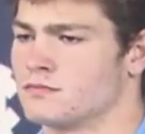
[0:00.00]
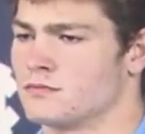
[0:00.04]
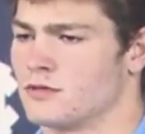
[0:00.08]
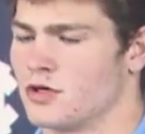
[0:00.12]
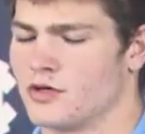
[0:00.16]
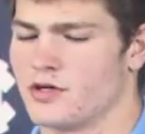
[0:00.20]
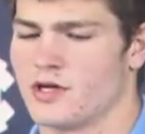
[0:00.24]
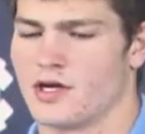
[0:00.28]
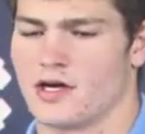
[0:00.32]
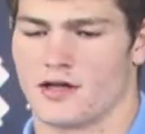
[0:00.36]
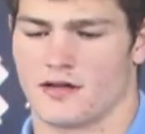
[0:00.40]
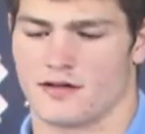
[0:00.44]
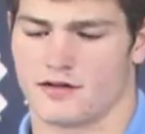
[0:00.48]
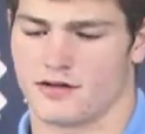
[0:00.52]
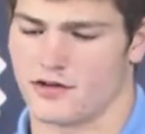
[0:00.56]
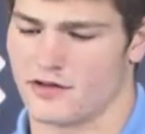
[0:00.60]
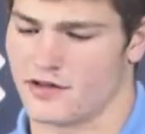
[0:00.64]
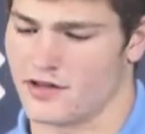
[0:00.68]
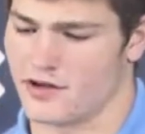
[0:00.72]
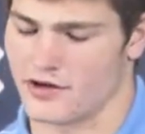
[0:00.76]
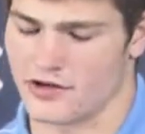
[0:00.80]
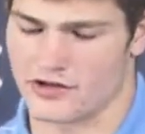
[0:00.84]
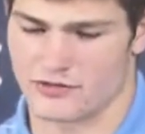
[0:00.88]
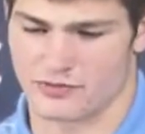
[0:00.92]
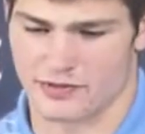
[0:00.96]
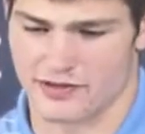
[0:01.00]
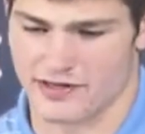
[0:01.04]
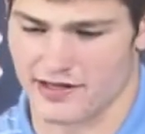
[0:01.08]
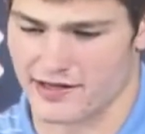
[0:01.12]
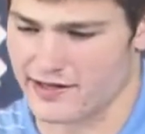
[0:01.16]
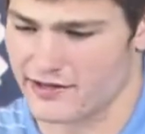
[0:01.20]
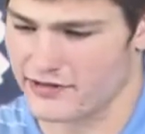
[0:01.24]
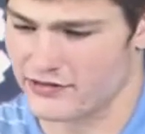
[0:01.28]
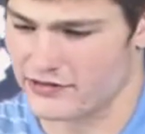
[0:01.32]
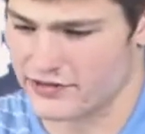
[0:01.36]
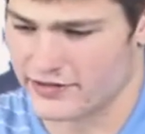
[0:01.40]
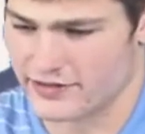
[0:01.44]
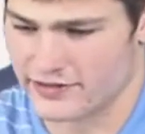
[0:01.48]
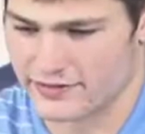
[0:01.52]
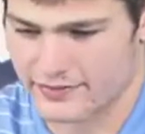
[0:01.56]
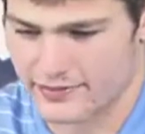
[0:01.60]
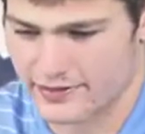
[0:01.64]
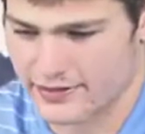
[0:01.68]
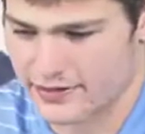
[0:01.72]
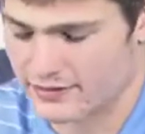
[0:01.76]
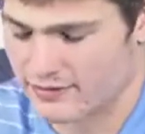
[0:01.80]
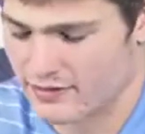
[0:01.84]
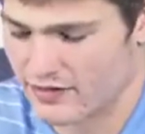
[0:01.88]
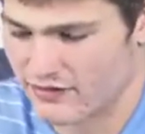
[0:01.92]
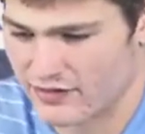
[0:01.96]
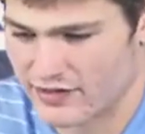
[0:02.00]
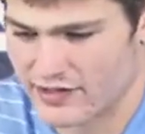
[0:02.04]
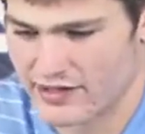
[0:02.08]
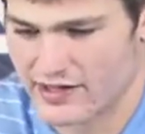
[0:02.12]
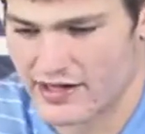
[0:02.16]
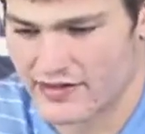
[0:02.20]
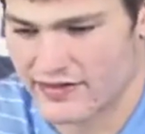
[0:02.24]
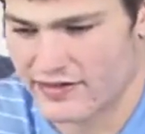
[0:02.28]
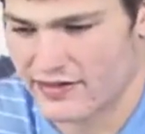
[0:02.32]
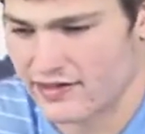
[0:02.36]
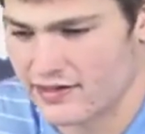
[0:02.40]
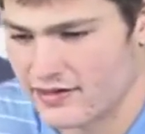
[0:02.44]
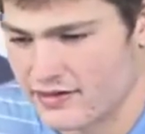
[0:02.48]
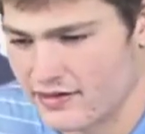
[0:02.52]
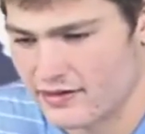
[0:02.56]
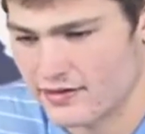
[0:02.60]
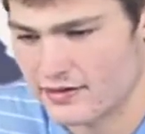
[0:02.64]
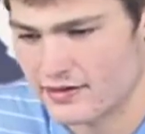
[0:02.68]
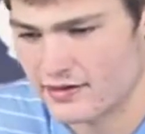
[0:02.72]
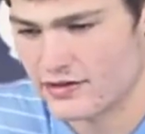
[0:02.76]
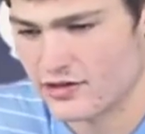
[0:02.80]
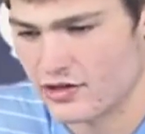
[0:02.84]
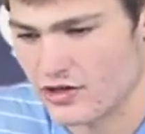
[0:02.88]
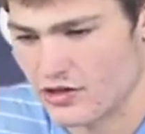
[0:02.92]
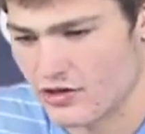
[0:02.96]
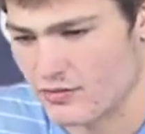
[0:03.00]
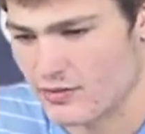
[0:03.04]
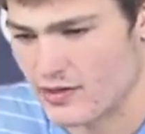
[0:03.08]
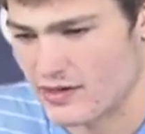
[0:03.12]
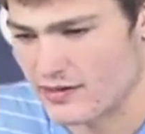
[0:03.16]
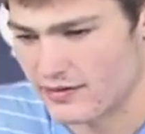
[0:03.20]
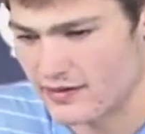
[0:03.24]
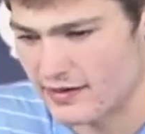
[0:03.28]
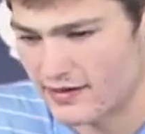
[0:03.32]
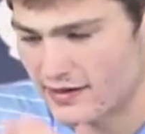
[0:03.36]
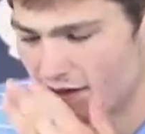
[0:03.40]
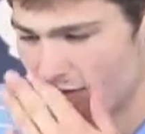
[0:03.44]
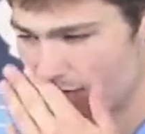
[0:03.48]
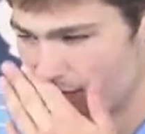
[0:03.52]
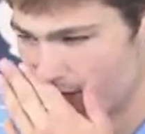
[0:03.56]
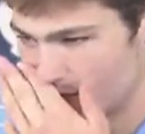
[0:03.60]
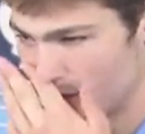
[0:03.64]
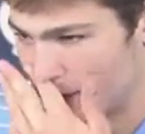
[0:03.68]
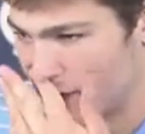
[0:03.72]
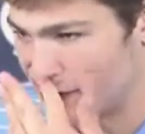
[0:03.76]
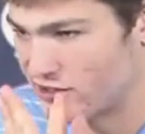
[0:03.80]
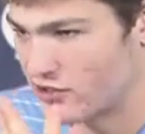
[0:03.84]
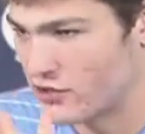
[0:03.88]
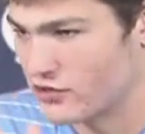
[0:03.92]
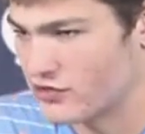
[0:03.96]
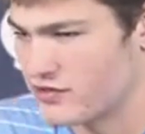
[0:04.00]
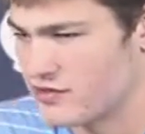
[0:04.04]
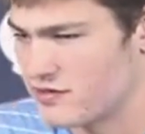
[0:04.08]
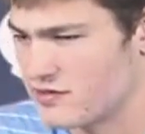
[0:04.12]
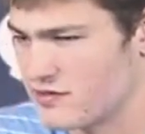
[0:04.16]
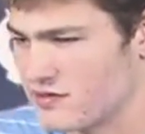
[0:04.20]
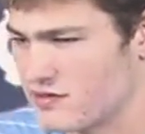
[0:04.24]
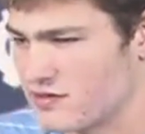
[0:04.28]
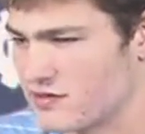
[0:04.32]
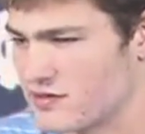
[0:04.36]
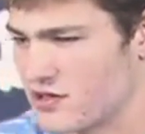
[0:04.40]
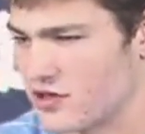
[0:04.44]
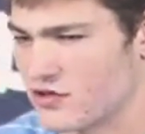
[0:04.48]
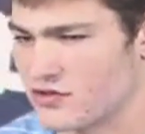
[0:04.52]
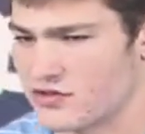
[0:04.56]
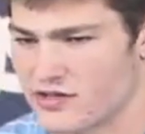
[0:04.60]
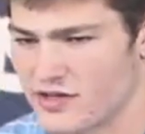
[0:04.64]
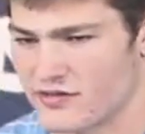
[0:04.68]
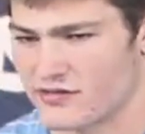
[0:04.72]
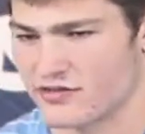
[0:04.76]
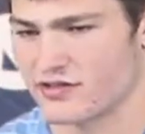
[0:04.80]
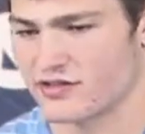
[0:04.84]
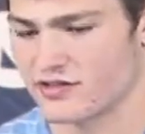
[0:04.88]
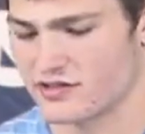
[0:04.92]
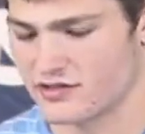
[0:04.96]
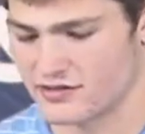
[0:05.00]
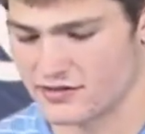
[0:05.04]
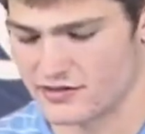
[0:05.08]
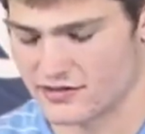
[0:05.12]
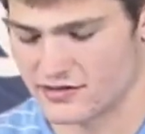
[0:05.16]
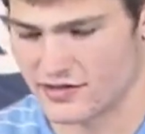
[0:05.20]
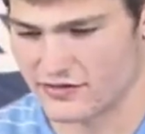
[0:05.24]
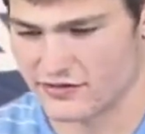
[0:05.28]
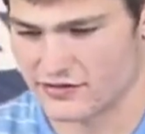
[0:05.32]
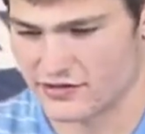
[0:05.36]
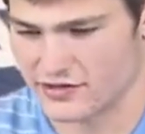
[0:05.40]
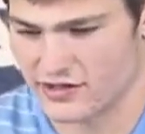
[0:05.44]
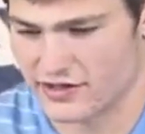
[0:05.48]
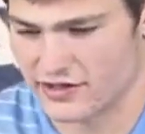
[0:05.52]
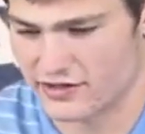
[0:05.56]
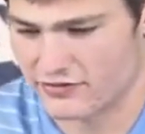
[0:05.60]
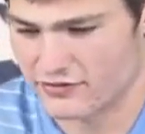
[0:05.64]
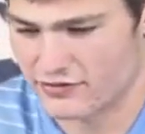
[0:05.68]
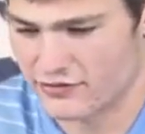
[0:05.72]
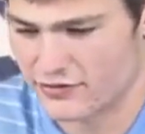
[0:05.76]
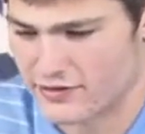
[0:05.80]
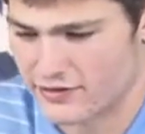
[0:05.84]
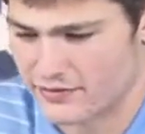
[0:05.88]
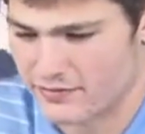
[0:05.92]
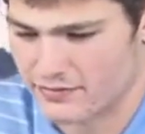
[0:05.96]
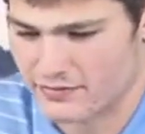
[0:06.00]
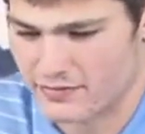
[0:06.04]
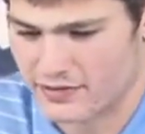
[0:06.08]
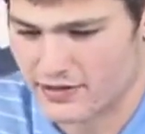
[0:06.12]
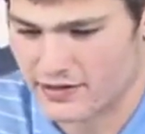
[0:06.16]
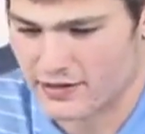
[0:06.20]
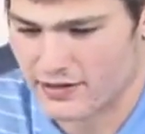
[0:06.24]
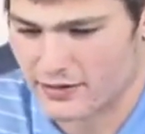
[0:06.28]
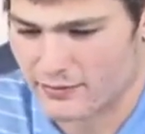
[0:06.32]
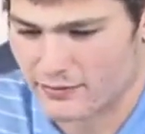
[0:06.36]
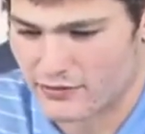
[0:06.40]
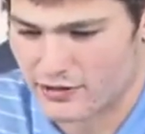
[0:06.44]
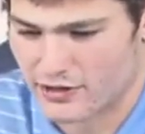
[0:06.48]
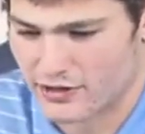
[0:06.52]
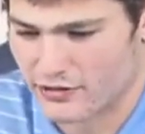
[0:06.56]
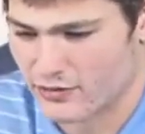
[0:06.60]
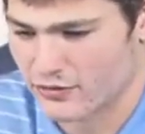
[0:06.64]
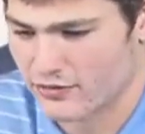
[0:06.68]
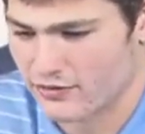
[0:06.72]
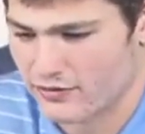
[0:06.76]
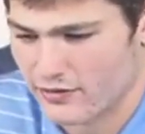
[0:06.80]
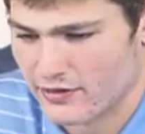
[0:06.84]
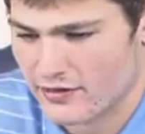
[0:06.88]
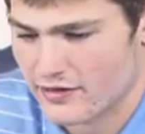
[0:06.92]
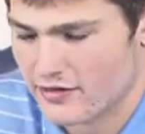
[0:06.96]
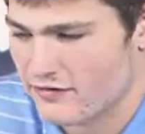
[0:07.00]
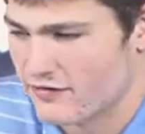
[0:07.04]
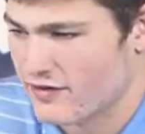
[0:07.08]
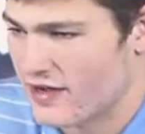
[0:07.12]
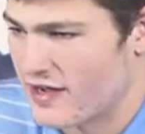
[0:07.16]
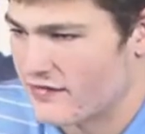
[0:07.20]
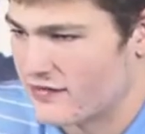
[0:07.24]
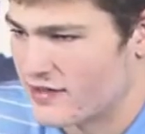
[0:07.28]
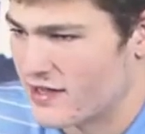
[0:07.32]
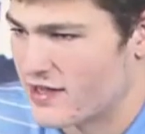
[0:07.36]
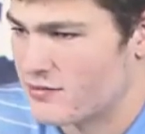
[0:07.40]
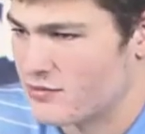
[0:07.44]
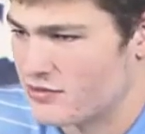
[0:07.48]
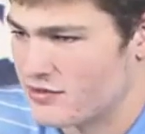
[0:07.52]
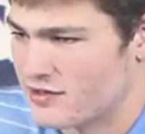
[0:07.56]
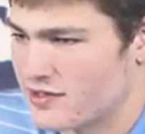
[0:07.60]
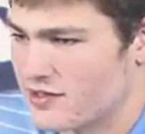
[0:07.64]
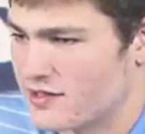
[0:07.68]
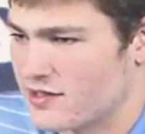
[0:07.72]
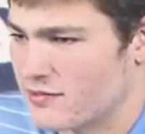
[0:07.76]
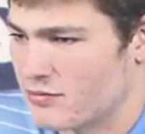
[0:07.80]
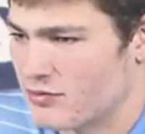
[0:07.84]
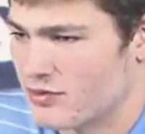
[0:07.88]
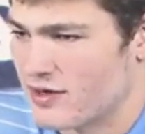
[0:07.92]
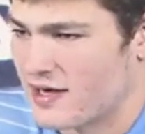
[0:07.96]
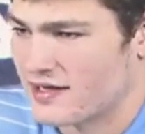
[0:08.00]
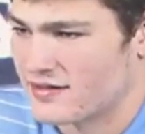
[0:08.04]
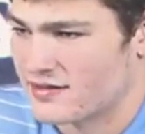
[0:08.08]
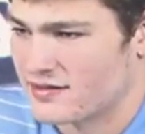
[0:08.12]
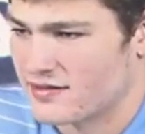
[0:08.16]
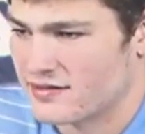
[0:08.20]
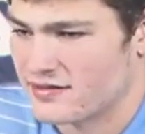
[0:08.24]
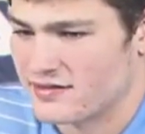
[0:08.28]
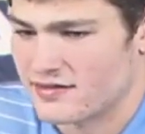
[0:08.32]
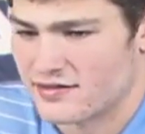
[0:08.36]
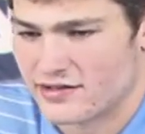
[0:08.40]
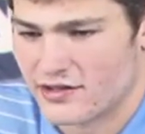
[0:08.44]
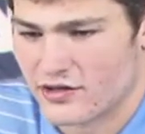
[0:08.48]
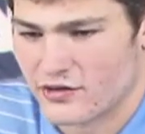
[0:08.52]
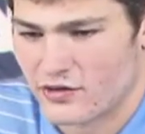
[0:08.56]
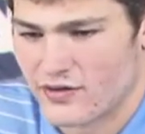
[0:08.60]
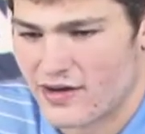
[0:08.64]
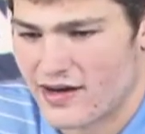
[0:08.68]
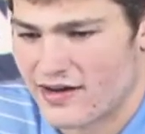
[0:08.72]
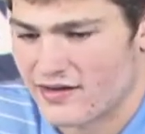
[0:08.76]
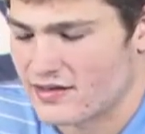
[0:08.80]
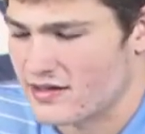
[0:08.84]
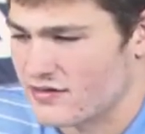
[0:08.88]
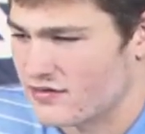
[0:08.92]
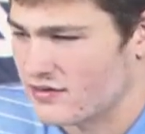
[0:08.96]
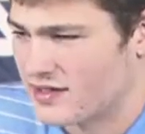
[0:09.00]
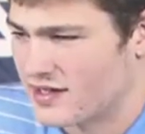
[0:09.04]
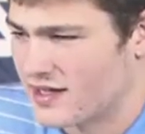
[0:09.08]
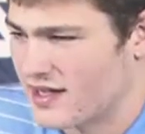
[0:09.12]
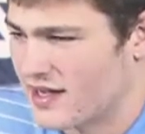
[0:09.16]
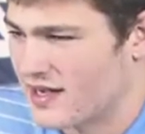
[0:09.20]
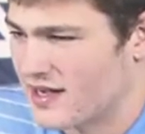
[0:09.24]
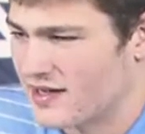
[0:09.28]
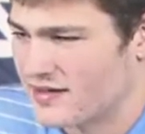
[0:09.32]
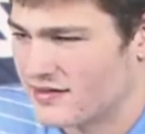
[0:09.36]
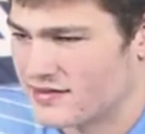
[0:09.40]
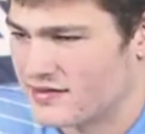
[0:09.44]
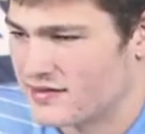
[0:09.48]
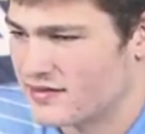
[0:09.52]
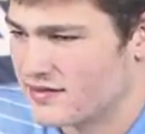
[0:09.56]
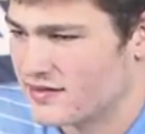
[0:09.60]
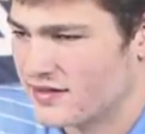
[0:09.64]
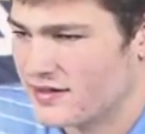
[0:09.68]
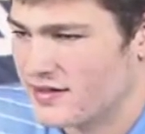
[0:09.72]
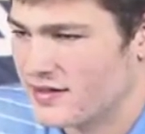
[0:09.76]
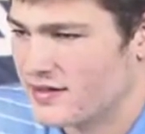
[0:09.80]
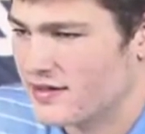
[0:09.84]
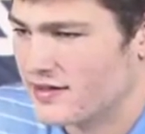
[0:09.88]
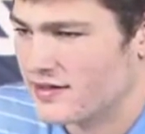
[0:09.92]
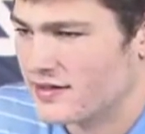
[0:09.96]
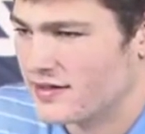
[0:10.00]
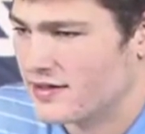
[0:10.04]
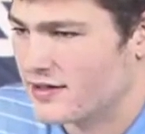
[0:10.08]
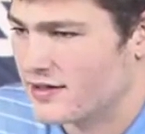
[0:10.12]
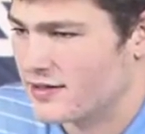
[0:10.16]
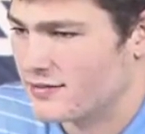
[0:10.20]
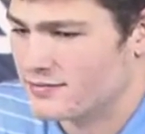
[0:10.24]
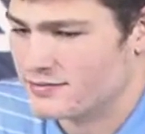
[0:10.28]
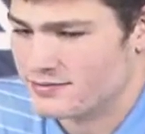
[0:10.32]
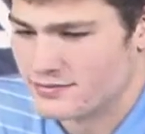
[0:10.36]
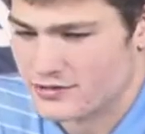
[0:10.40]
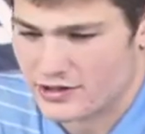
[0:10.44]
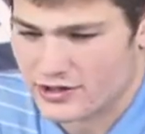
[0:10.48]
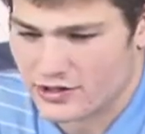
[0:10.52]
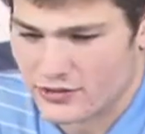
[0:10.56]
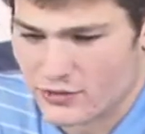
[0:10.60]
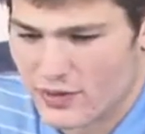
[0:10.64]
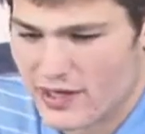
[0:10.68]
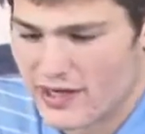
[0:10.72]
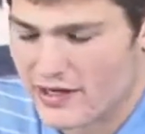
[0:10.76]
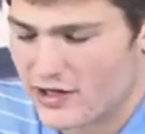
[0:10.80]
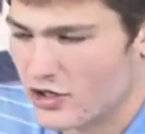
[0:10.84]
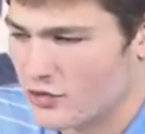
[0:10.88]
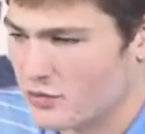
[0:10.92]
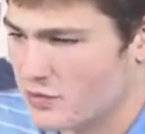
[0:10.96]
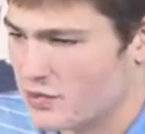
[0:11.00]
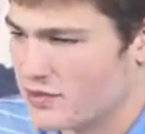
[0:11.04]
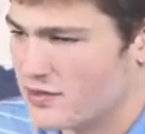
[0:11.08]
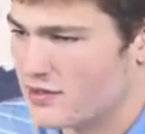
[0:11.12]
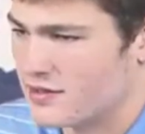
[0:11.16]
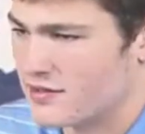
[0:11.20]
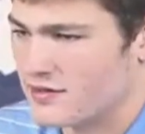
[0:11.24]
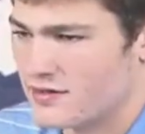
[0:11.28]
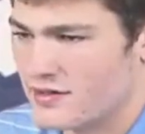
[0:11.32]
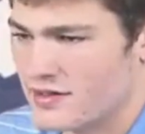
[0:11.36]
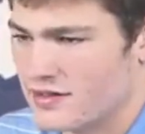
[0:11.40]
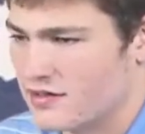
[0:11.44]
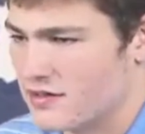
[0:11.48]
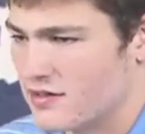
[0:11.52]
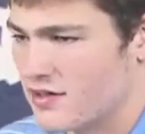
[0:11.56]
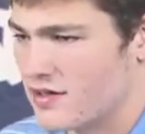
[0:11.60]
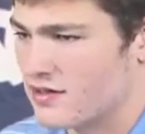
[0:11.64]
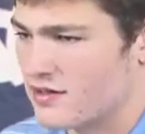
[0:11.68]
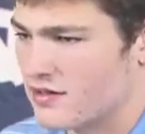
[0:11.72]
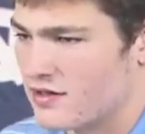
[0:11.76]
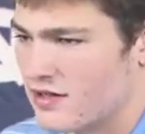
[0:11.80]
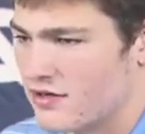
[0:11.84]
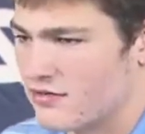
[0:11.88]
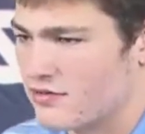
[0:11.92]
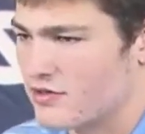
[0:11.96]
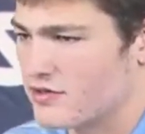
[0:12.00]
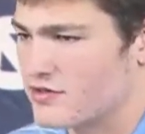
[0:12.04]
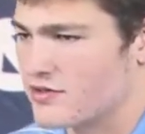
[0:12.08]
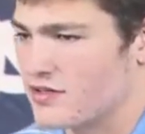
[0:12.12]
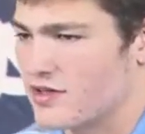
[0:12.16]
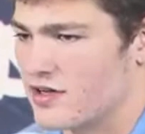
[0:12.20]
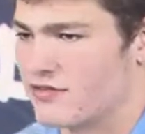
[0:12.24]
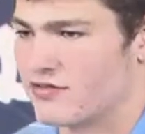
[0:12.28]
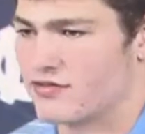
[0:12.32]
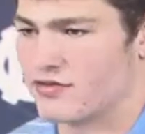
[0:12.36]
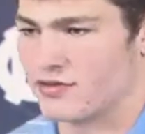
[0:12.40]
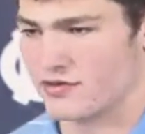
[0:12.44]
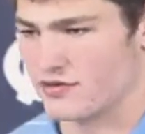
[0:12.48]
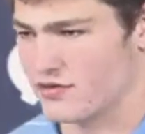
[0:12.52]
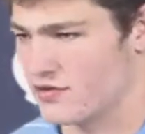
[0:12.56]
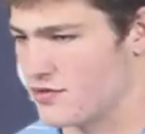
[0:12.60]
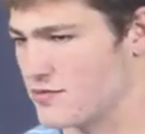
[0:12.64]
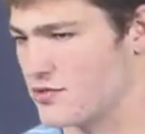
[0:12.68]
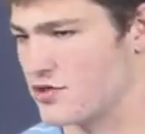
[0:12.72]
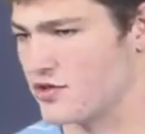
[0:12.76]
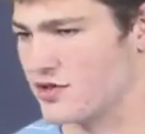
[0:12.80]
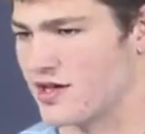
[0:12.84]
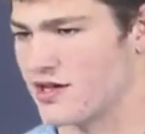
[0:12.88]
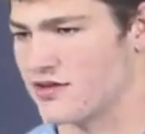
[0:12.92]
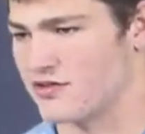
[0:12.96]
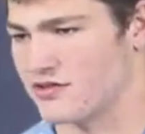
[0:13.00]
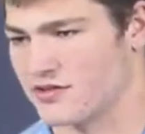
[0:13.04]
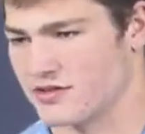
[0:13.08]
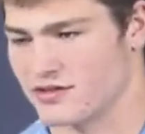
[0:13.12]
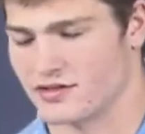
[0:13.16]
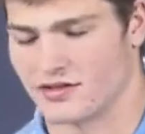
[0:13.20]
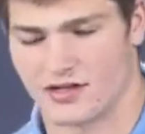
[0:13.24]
Oh yeah, you know, they always bring that energy every day. I think, you know, the main thing I'm kind of noticing is, you know, stuff's clicking for them. You know, we're 5 games in practice, you know, they're not leaving guys, you know, wide open and covered stuff for communication.